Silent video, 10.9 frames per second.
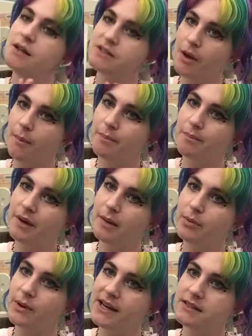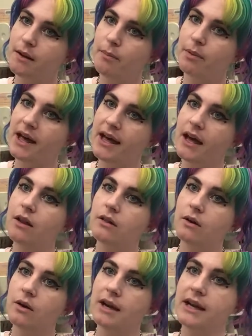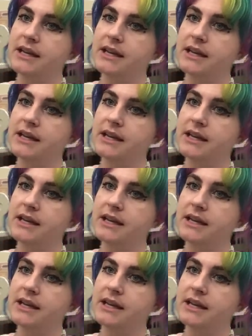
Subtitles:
So Bug Boys by Laura